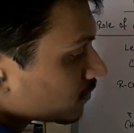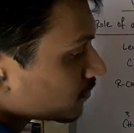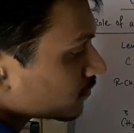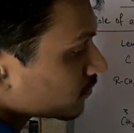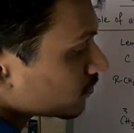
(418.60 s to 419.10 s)

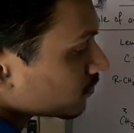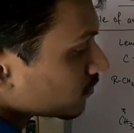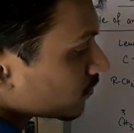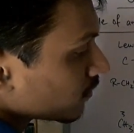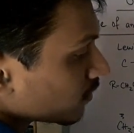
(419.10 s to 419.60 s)

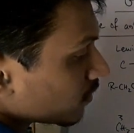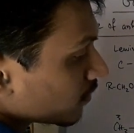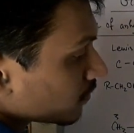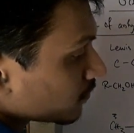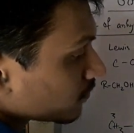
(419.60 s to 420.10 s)

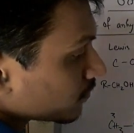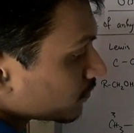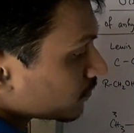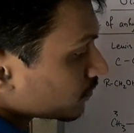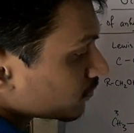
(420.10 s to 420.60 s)

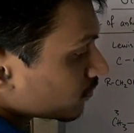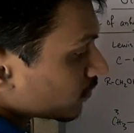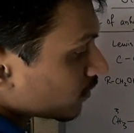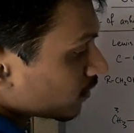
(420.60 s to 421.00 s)
Nobody speaks.